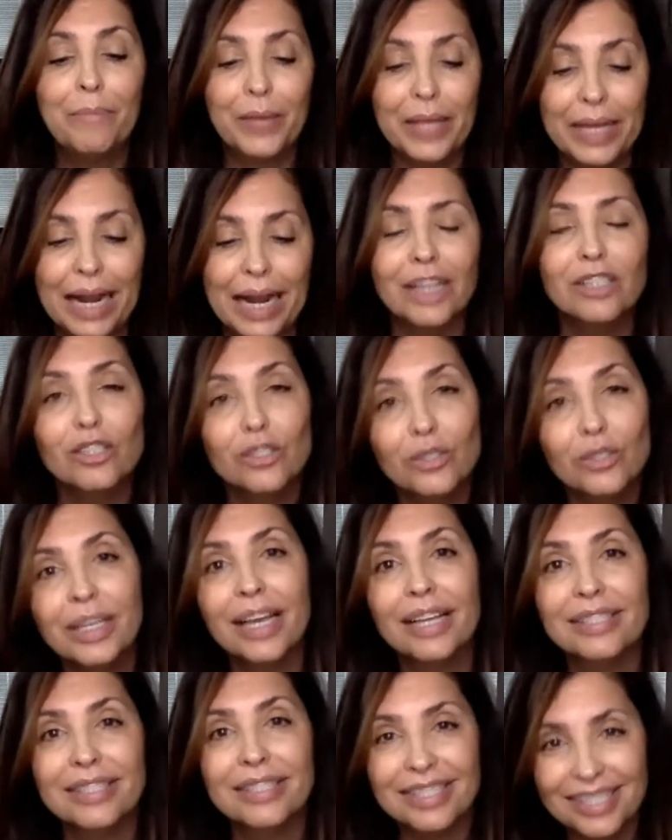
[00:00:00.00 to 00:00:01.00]
It actually
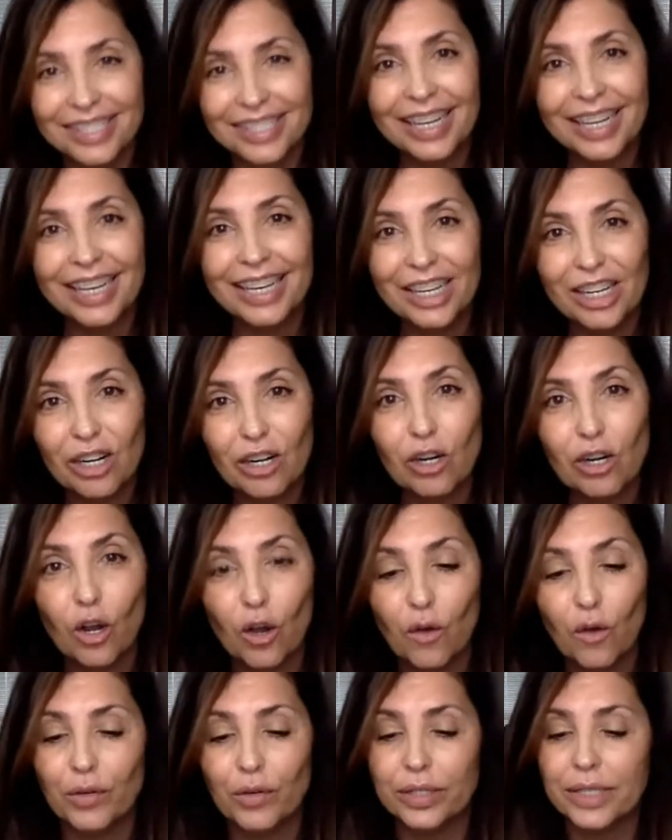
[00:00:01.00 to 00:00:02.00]
gets
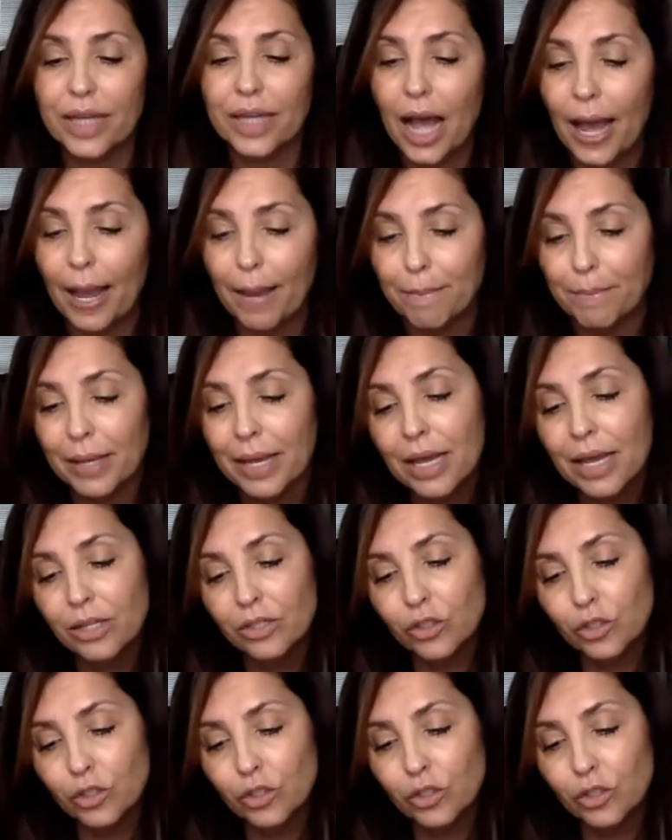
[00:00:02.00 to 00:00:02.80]
stickier over time.